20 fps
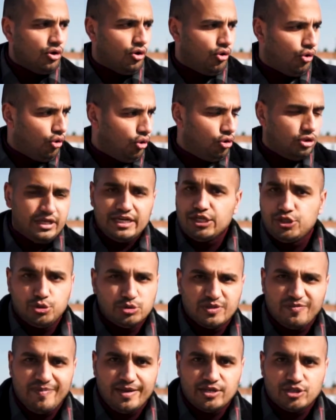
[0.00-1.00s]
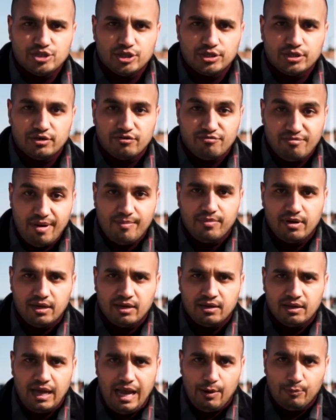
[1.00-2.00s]
All the issues I mentioned,
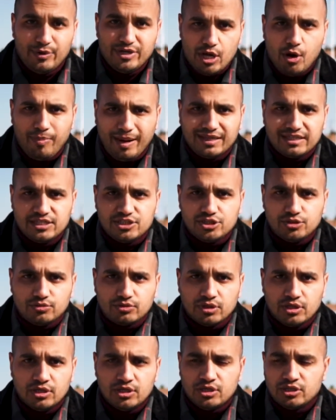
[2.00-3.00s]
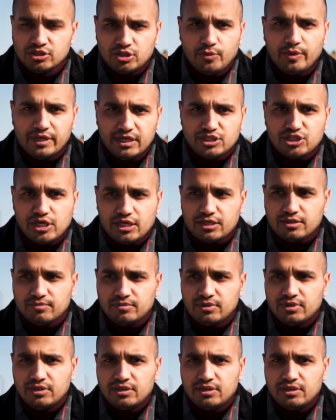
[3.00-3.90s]
remember, we know about the issues, so we're going to check them.